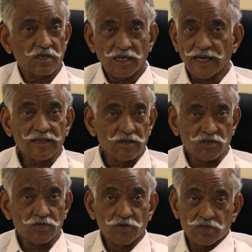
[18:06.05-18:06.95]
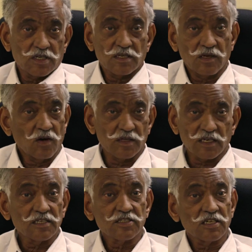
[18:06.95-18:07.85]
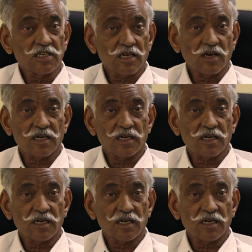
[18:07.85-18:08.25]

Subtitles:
diagnose mostly all the congenital